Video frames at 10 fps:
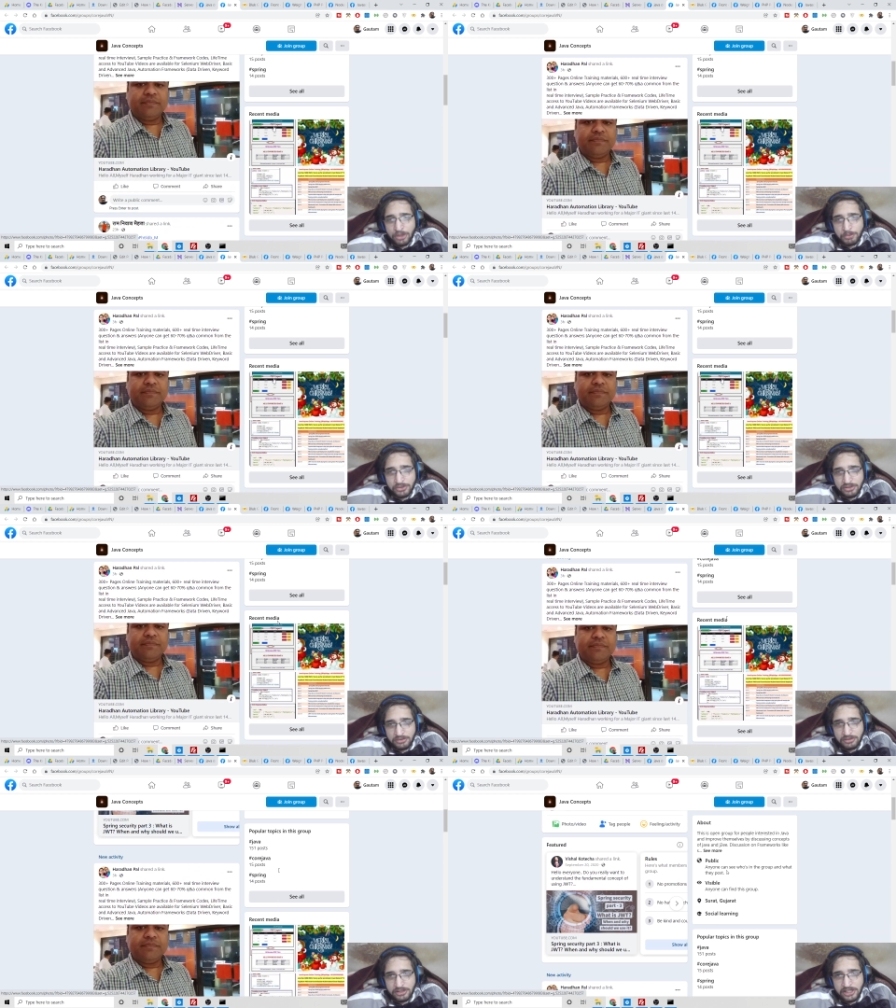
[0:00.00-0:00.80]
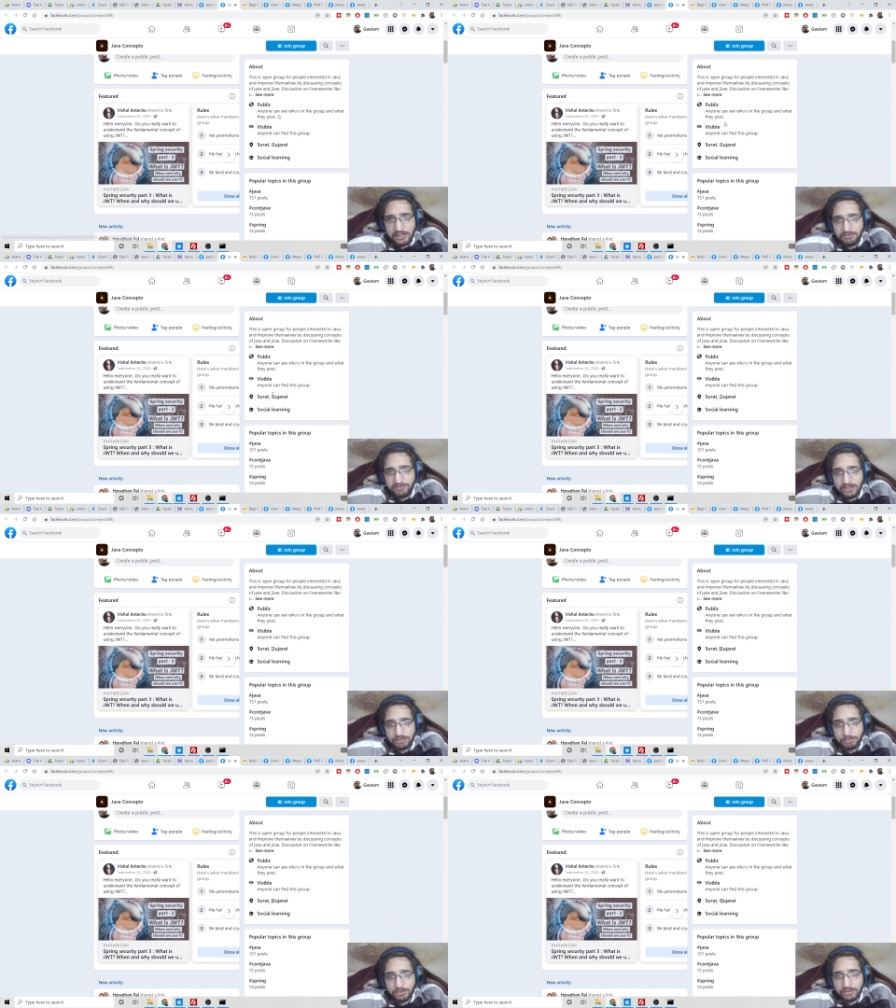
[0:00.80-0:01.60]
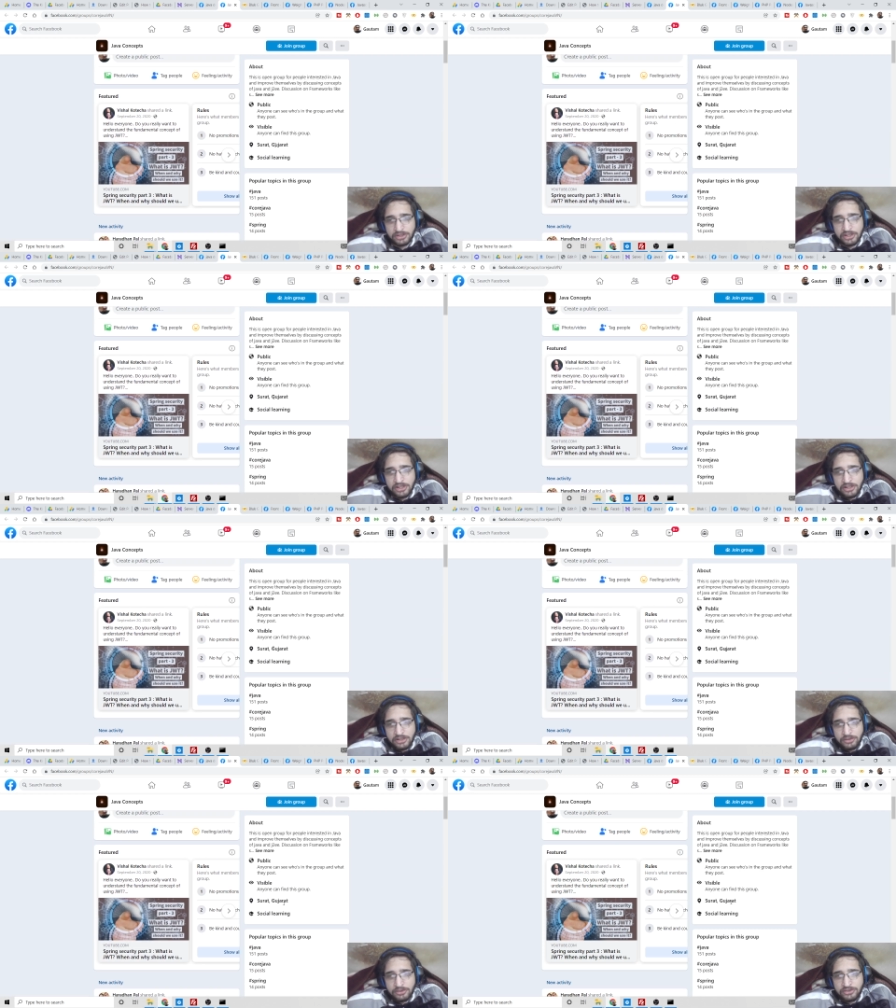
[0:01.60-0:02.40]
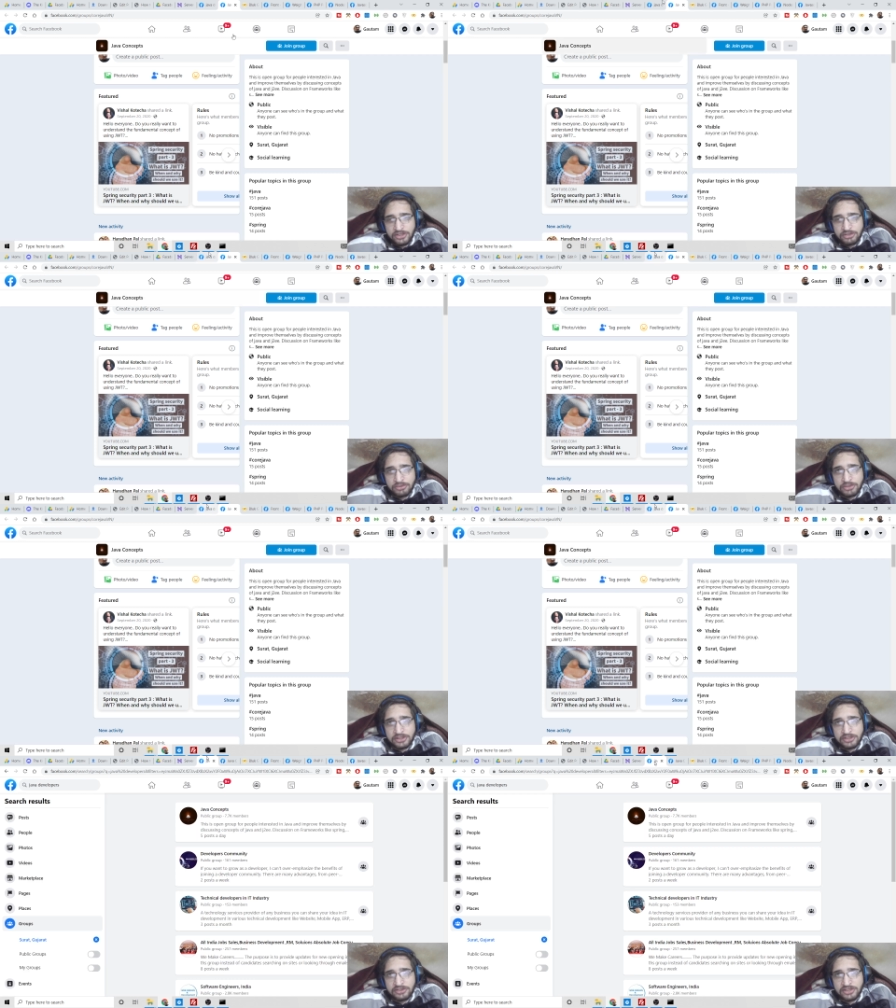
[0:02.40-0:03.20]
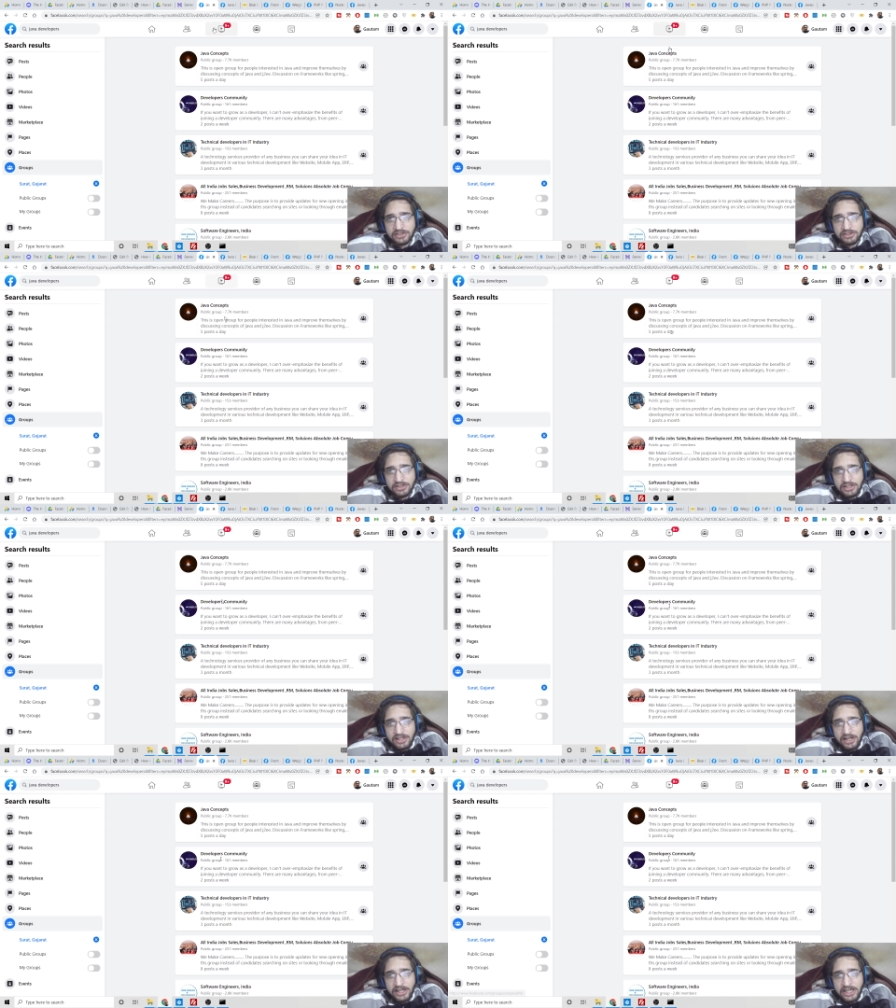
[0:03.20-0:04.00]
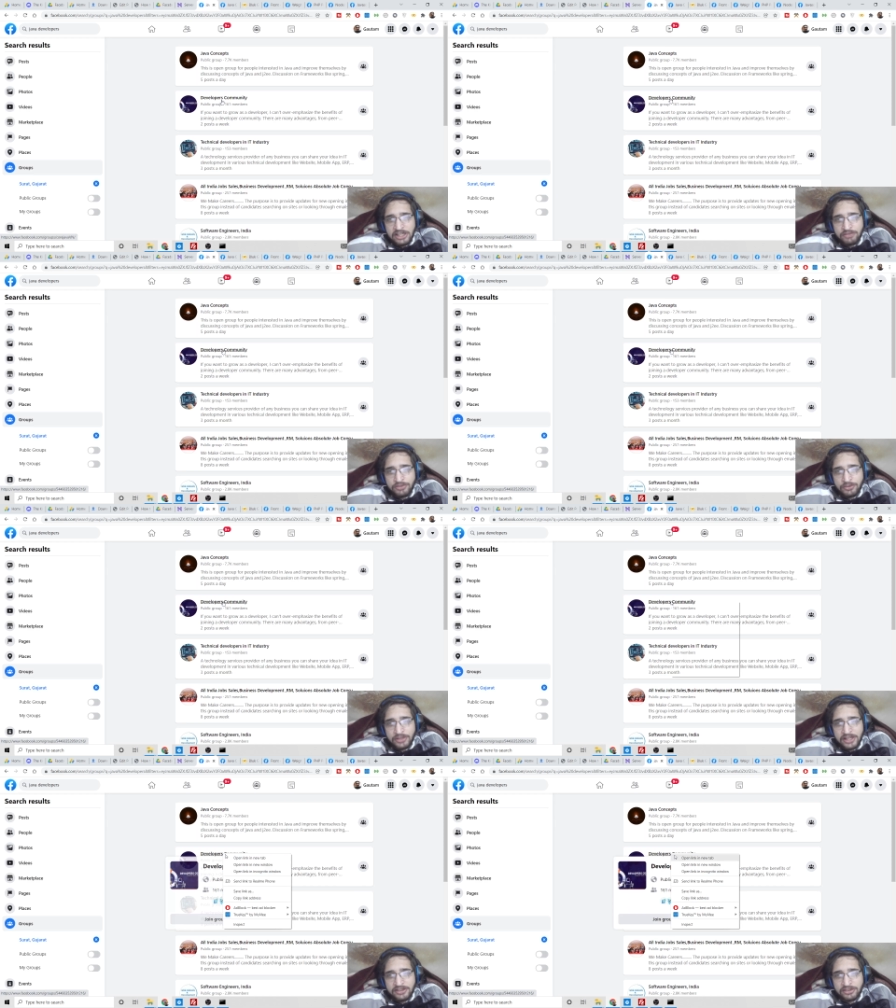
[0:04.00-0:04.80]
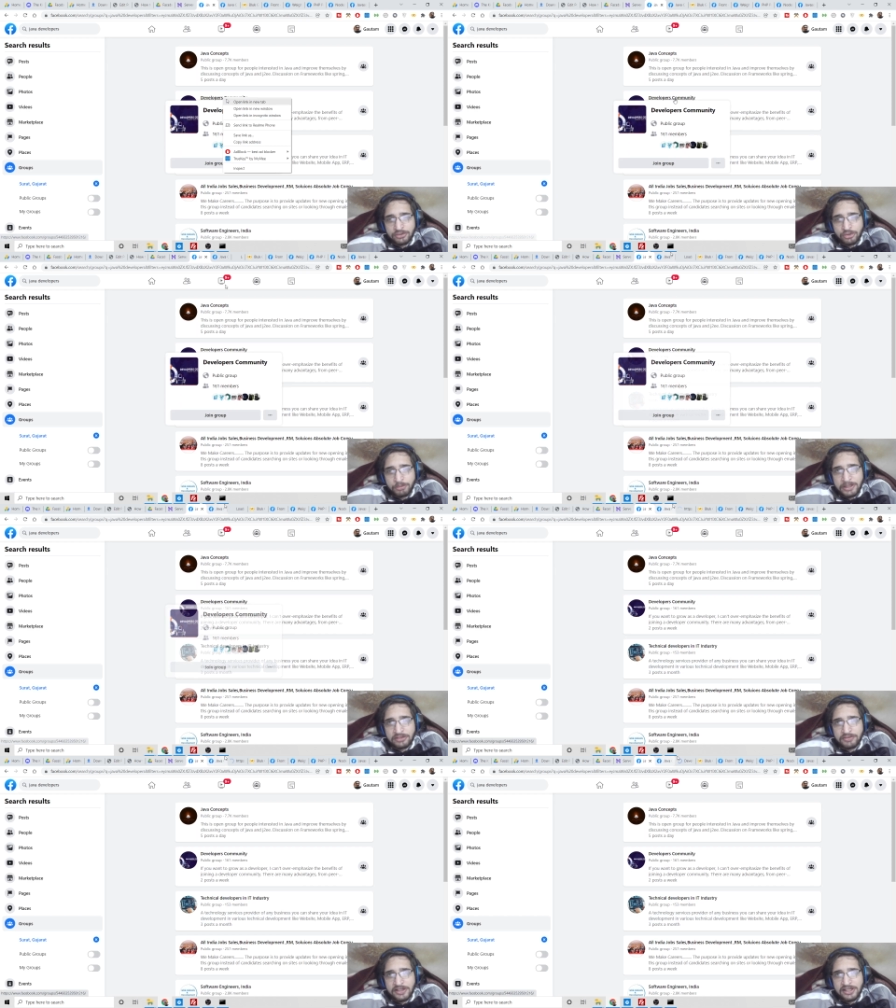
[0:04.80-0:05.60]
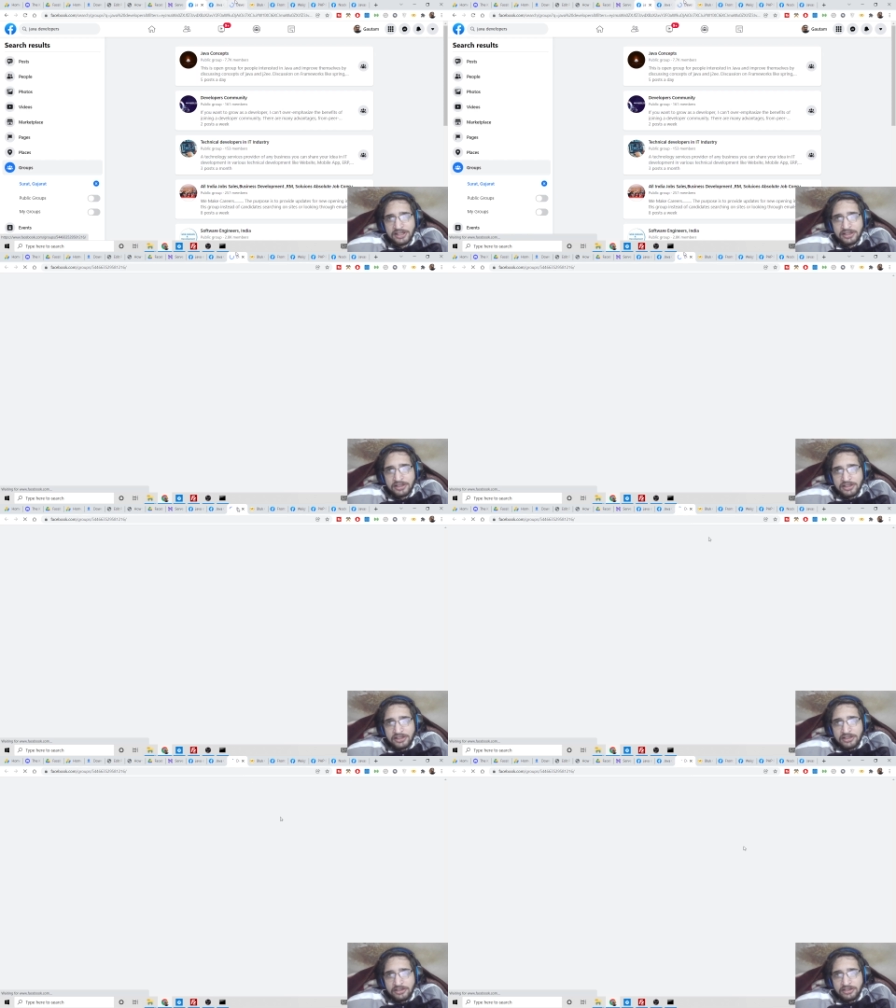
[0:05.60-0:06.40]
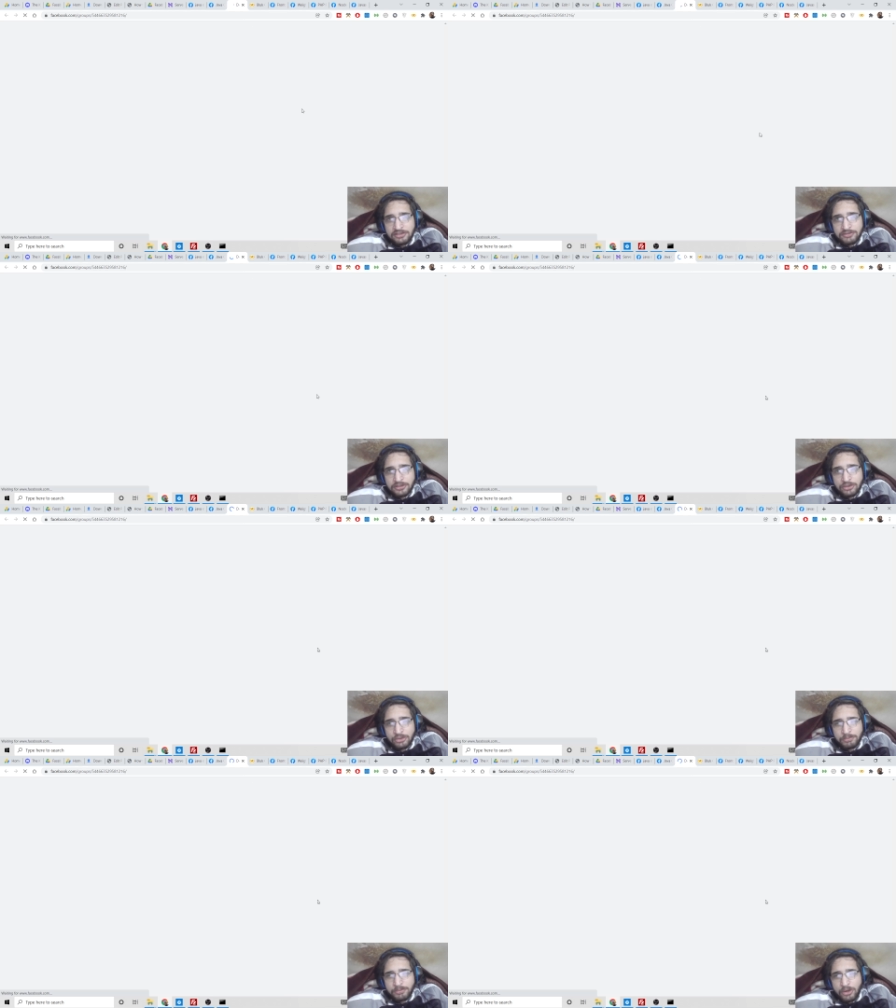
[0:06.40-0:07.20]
option in Facebook. You can see Surat is there. Again, if you click this group as well, this group